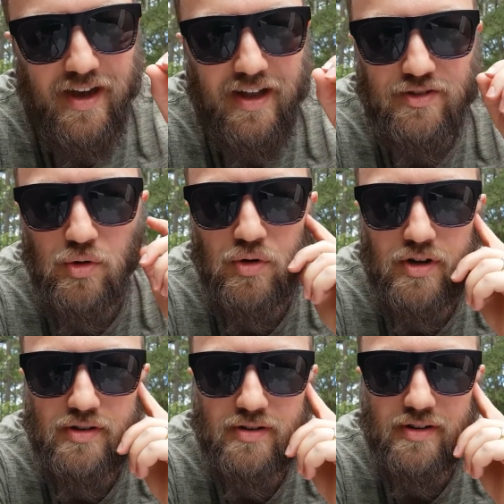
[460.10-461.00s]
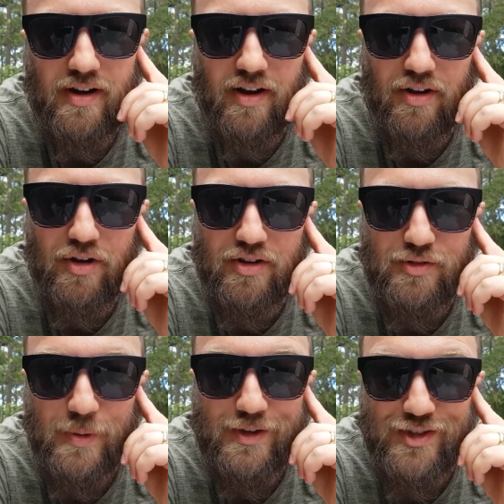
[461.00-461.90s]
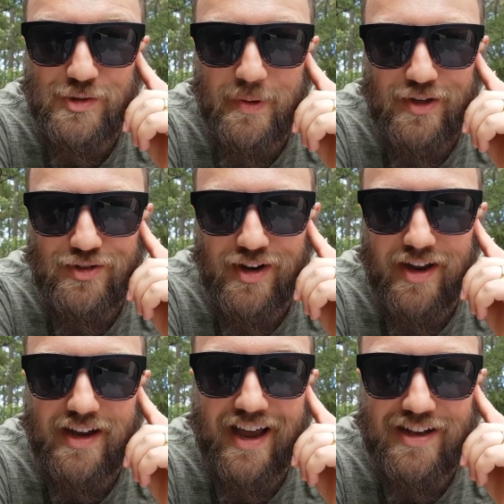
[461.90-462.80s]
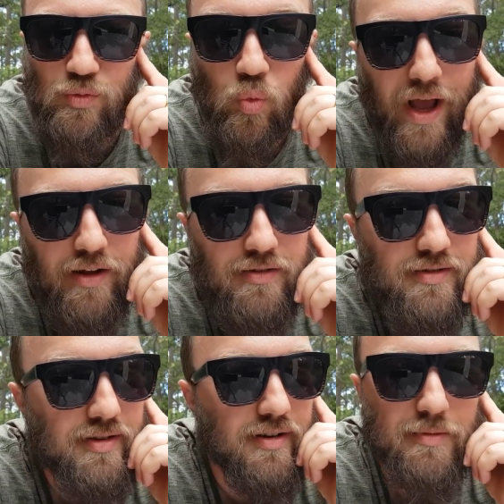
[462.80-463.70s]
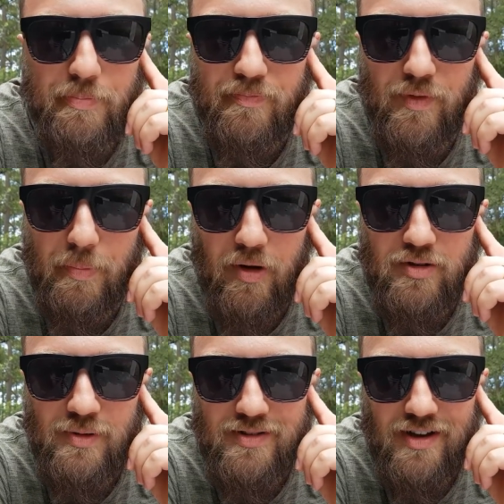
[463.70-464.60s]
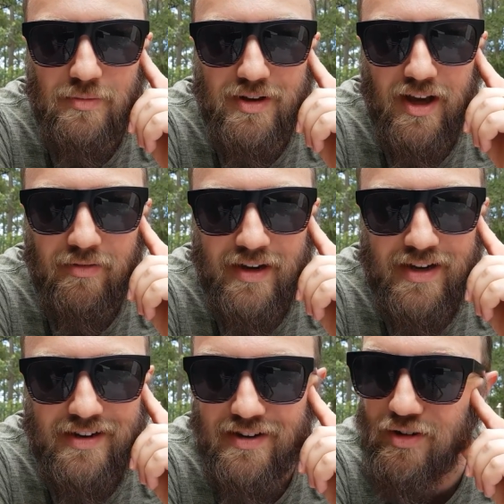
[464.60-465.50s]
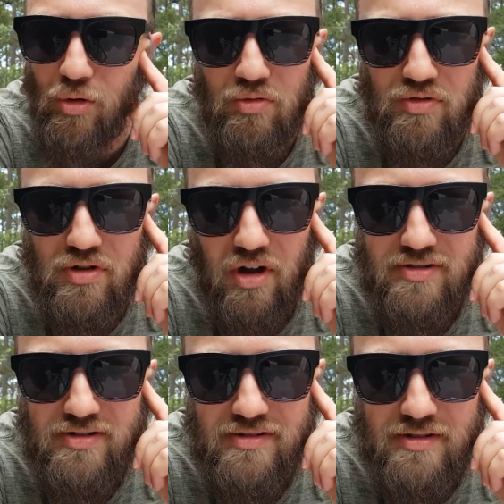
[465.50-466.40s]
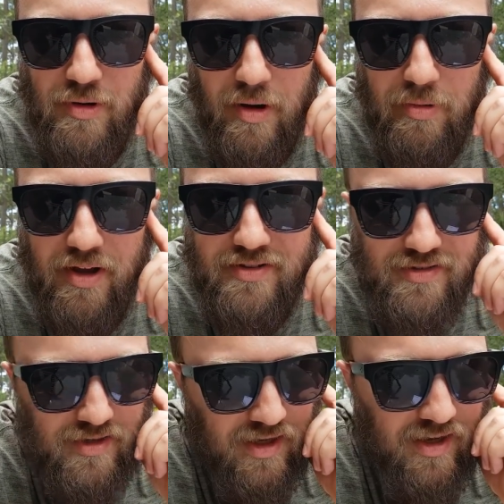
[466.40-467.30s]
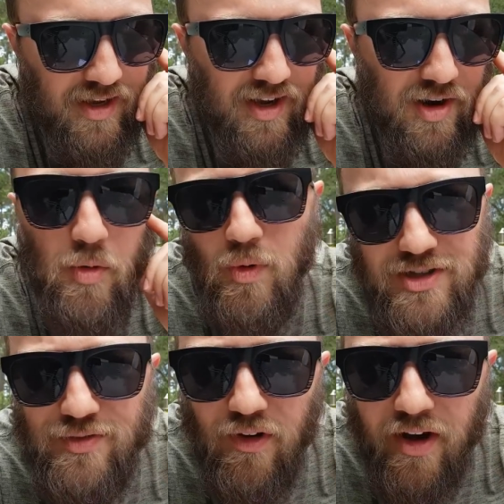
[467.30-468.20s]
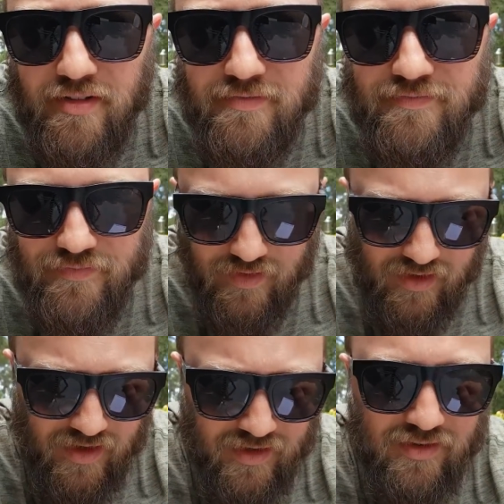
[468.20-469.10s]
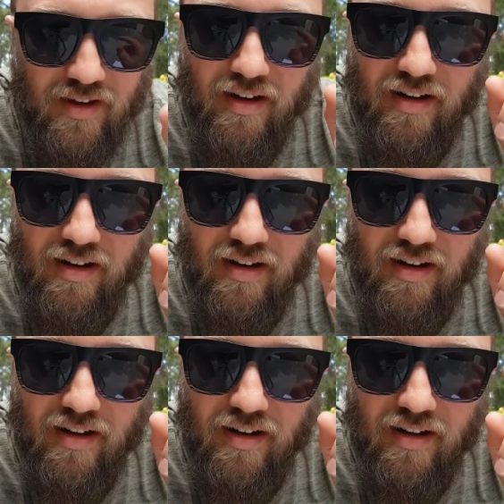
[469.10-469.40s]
and it's ordered, and I heard it's been dispatched today as well, so the postman's going to be coming an awful lot to my place, which is fine. And